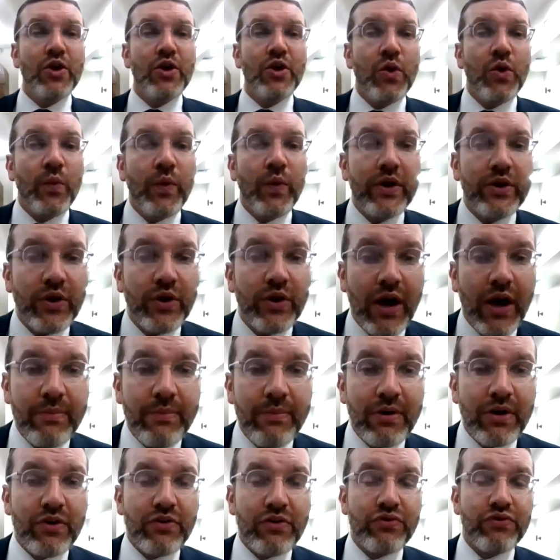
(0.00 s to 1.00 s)
When you come
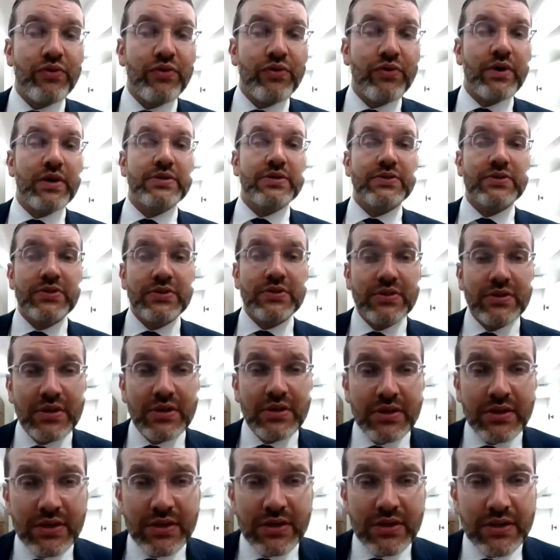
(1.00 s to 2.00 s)
across,
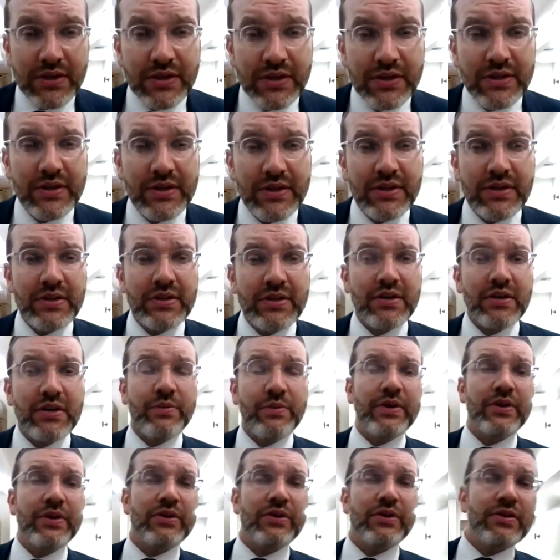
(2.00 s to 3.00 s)
when
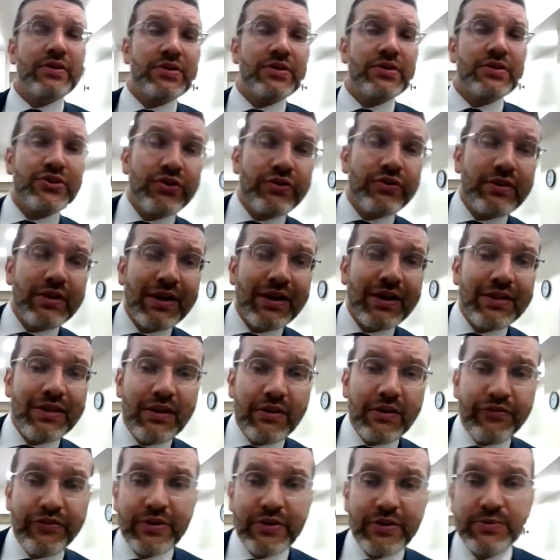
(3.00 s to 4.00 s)
you're discerning a
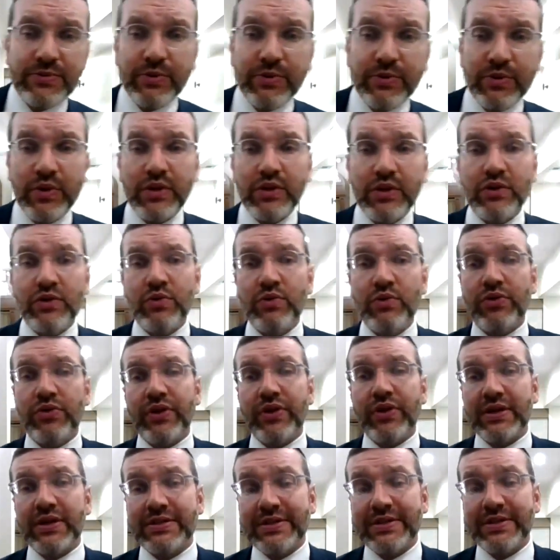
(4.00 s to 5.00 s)
difference between two
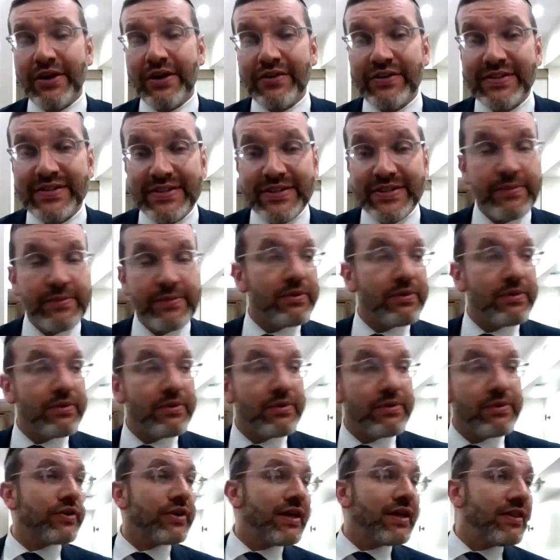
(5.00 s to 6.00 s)
things that are
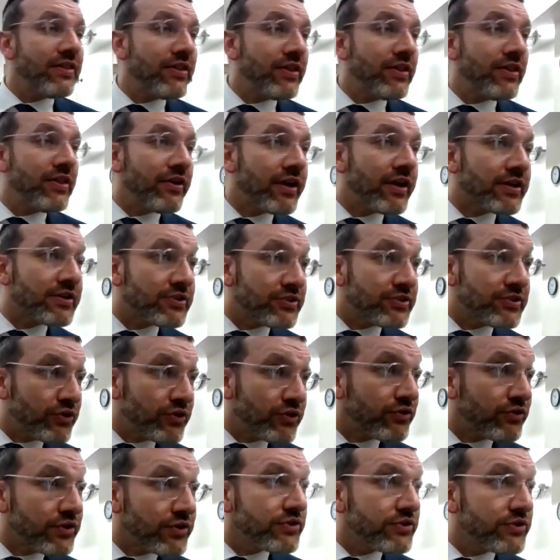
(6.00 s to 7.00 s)
similar in their
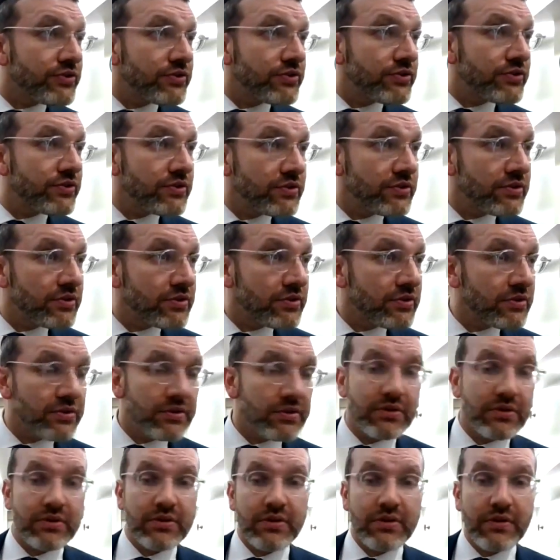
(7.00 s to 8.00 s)
externals,
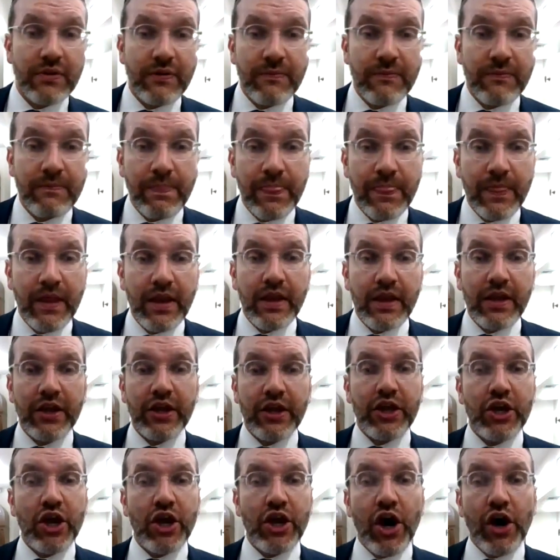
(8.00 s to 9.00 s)

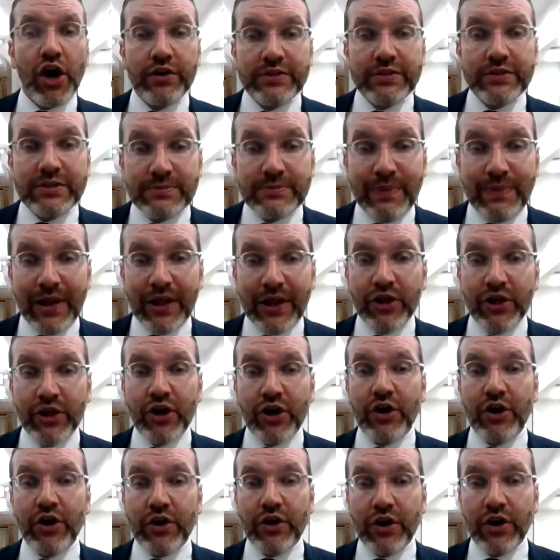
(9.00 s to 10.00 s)
ki ozbal
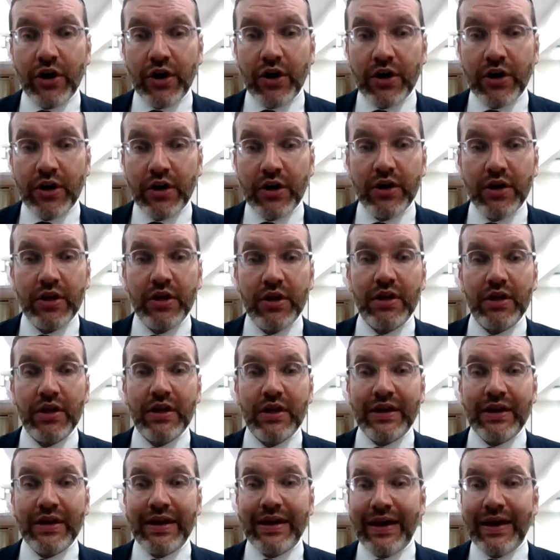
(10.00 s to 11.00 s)
karchach
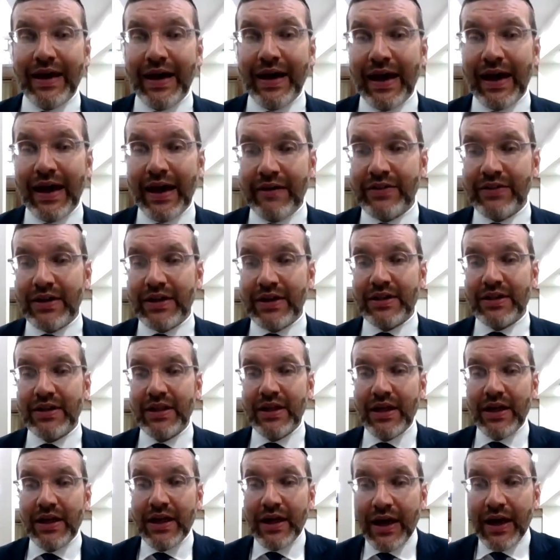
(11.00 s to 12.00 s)
ki ahevdel
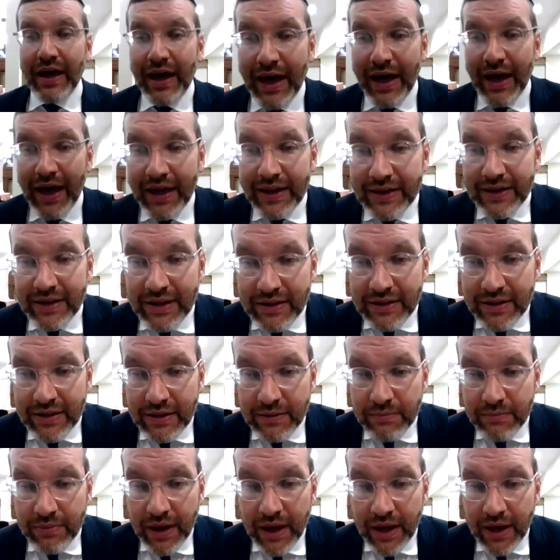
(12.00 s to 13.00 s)
hanitin
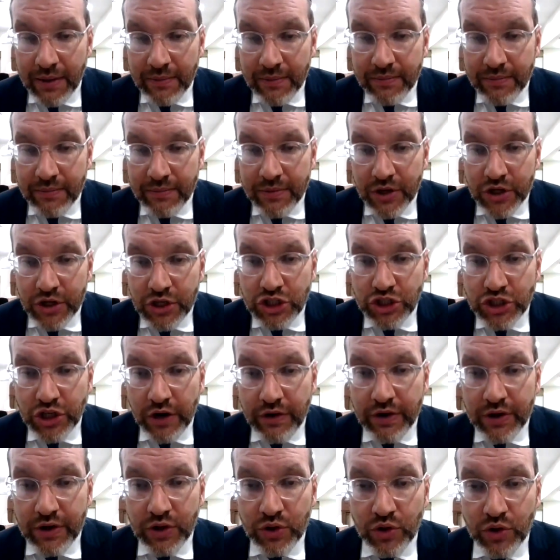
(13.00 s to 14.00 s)
behem
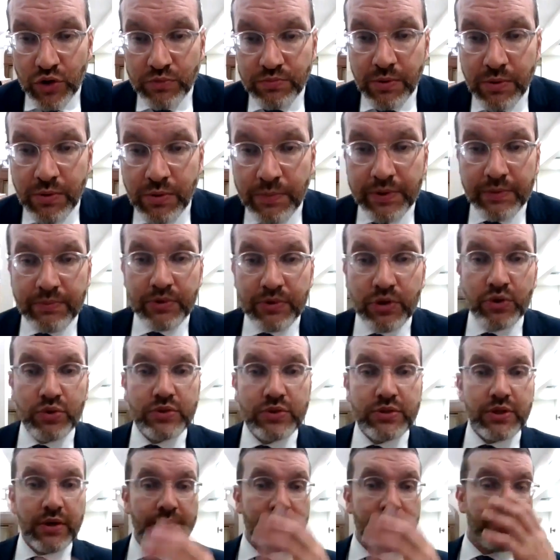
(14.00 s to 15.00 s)
sharihu
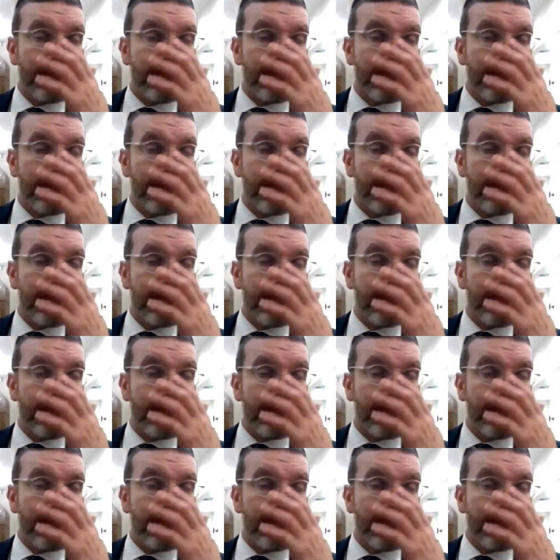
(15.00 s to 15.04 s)
b'pnimiyusa.